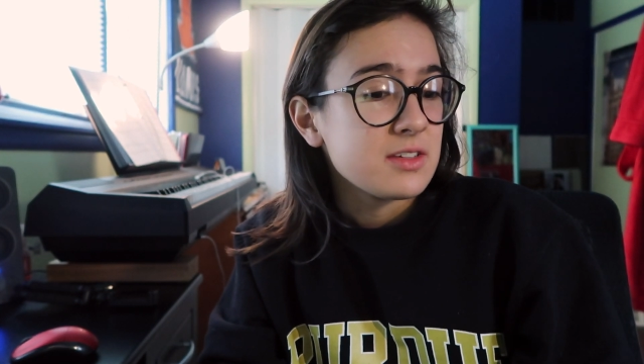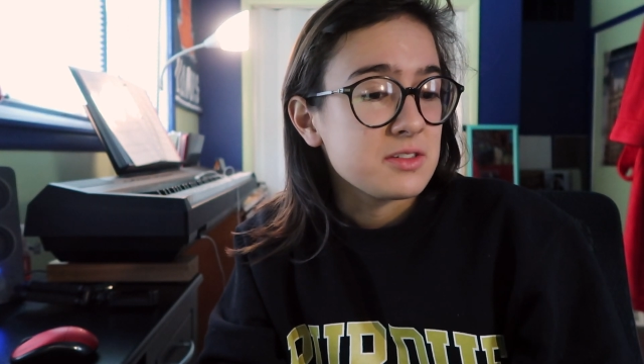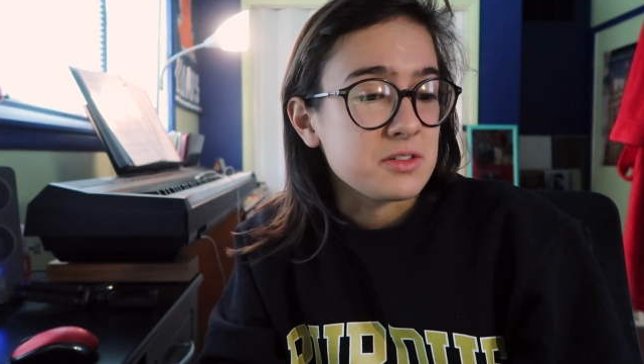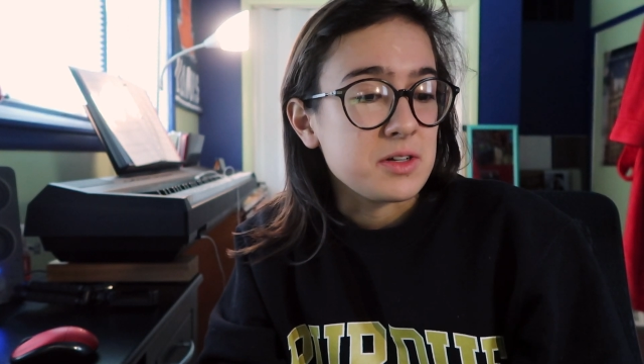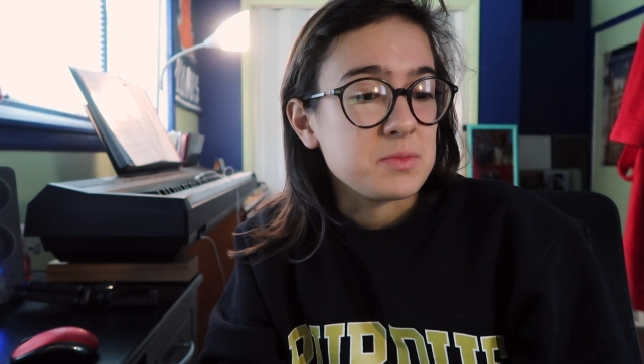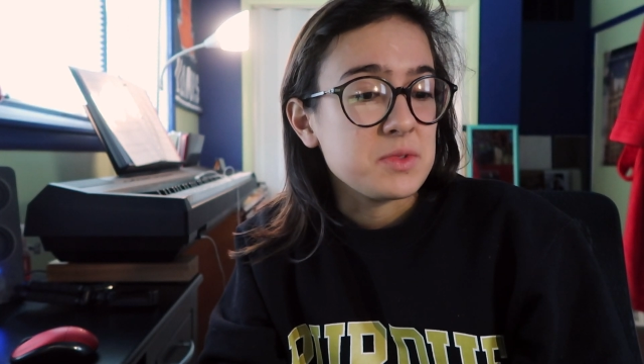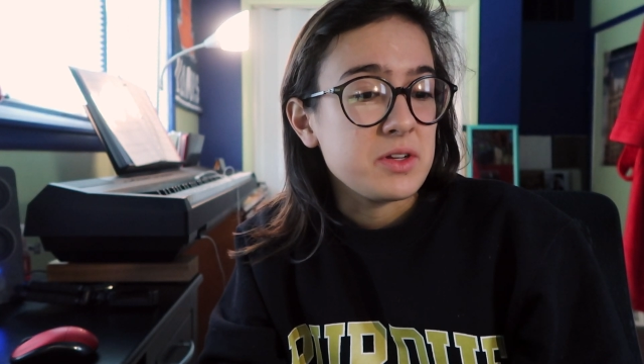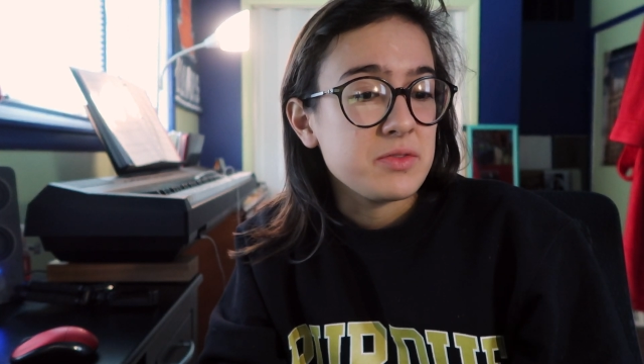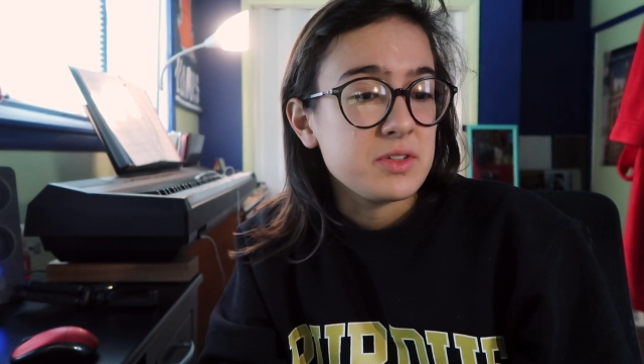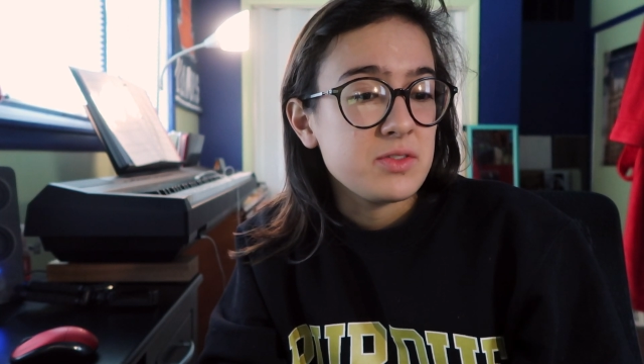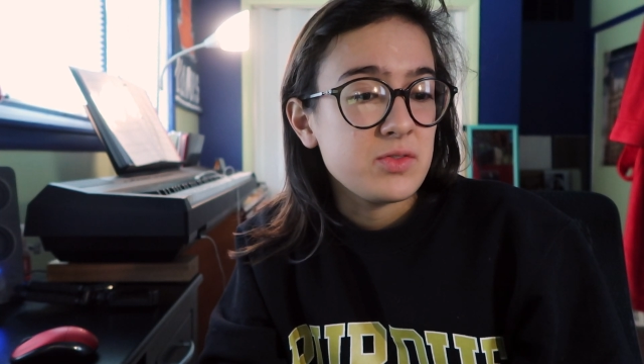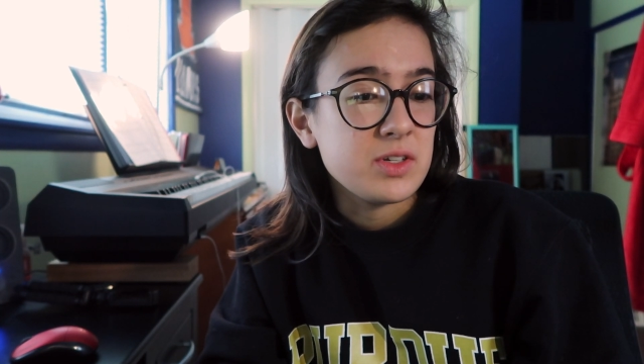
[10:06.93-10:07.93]
So I'm
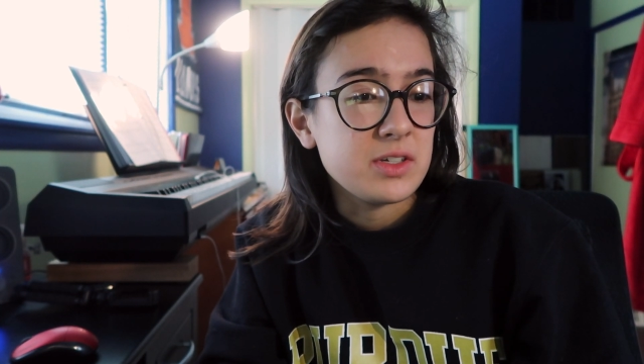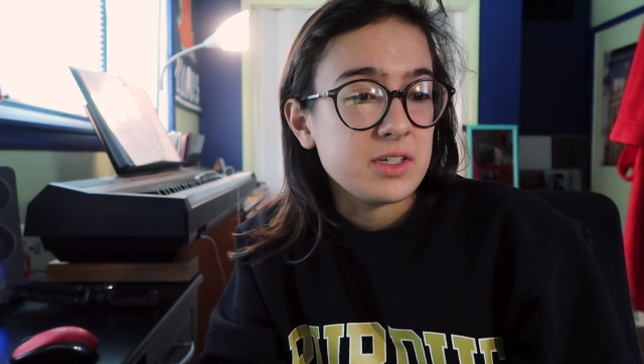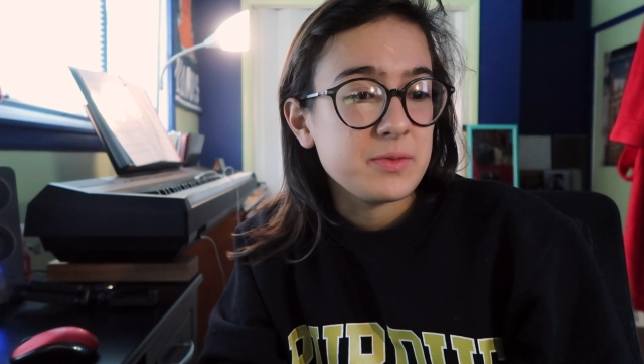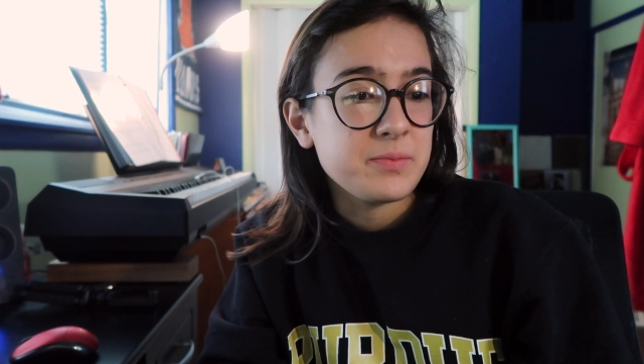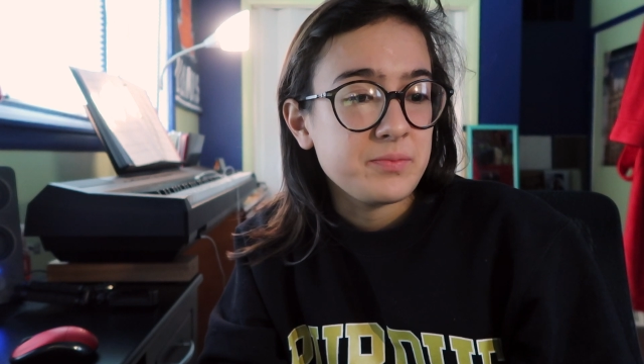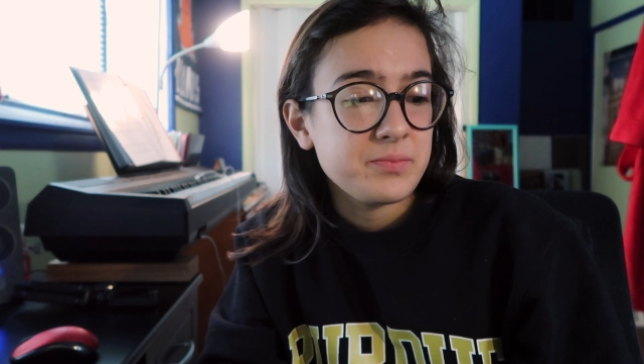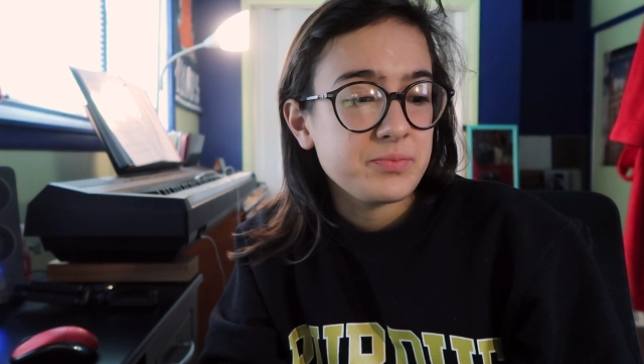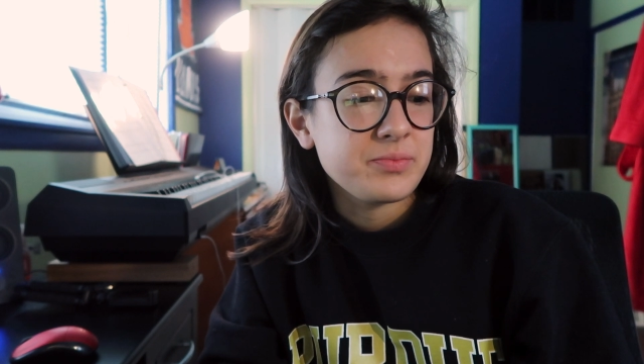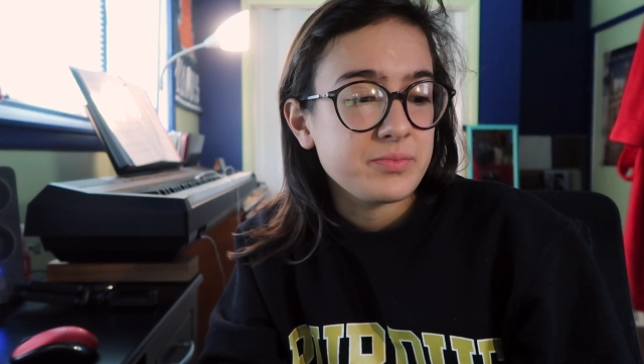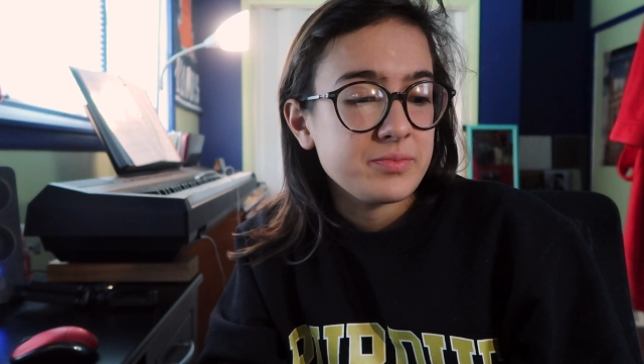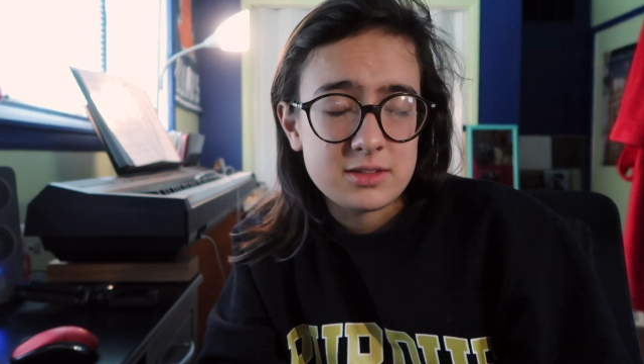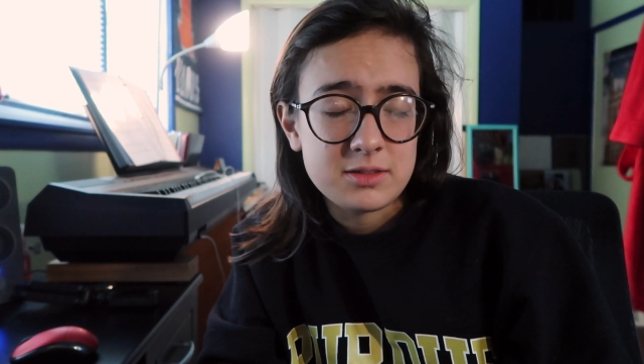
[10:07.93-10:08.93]
definitely feeling
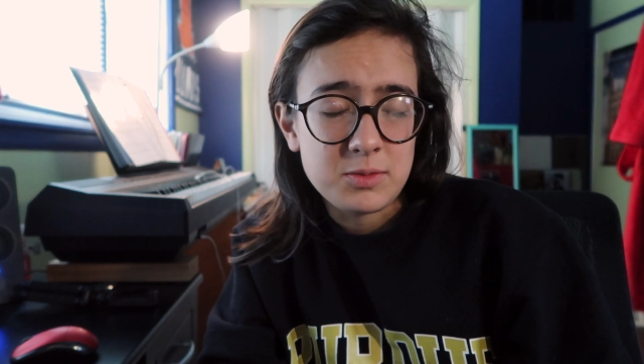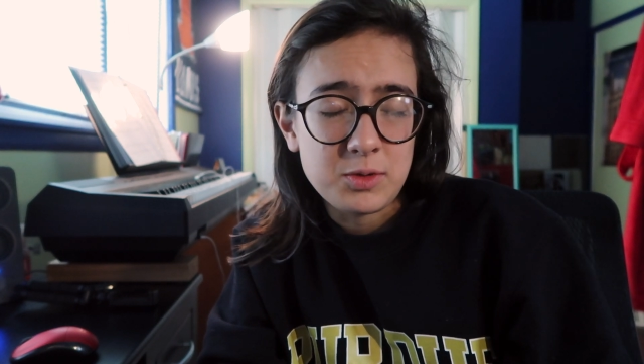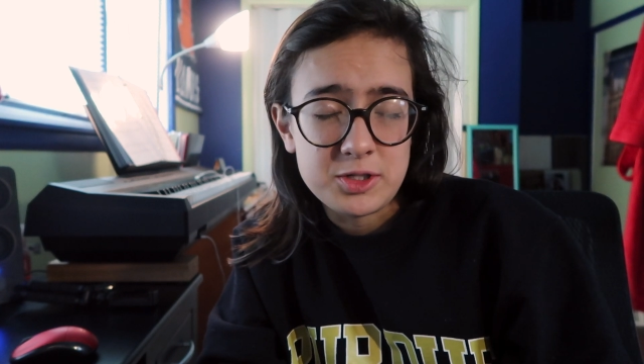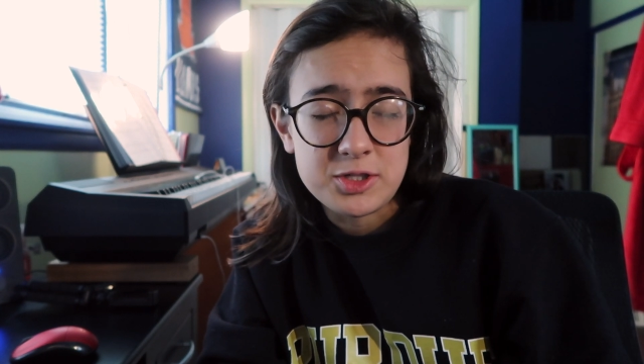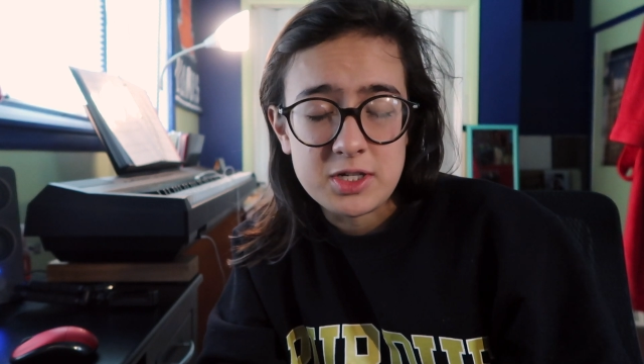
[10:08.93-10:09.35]
more